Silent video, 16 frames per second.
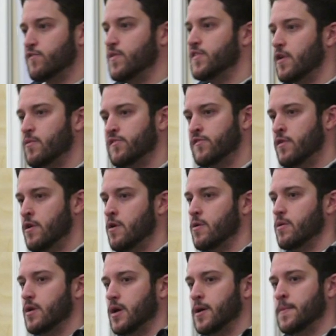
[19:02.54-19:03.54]
as we saw, was
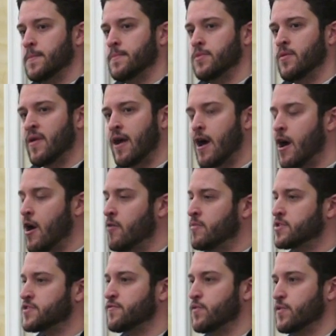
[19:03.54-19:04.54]
no. Um, no matter how
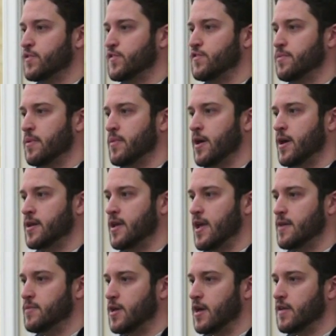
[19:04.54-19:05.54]
much force you put behind an
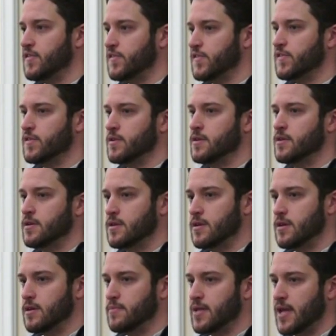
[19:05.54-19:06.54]
ABS
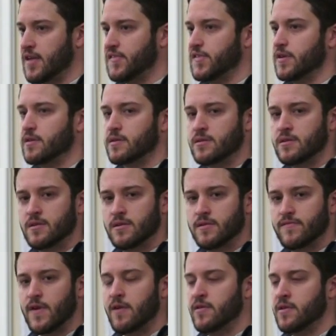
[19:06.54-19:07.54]
uh, plastic
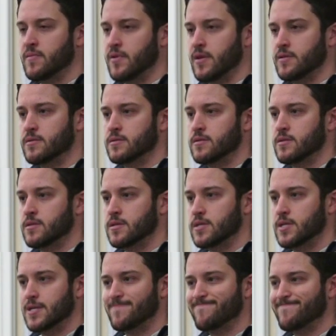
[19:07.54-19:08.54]
firing pin,
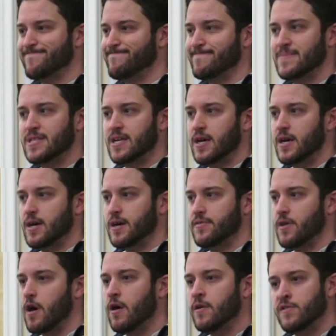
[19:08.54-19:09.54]
uh,
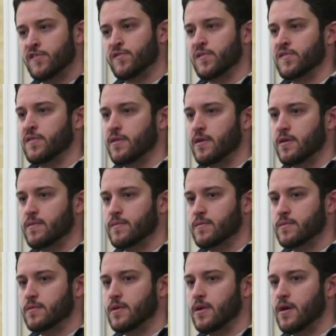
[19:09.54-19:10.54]
the hardness wasn't there.
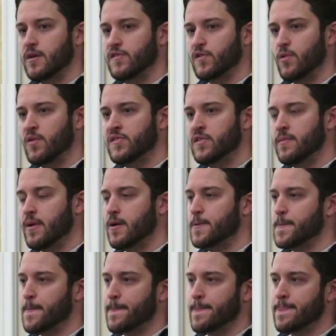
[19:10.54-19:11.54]
All right, so it wasn't
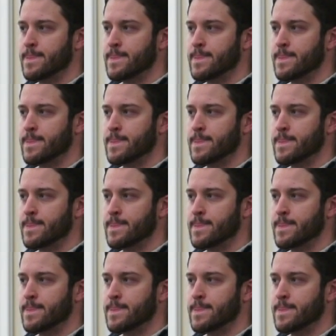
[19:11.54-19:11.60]
about,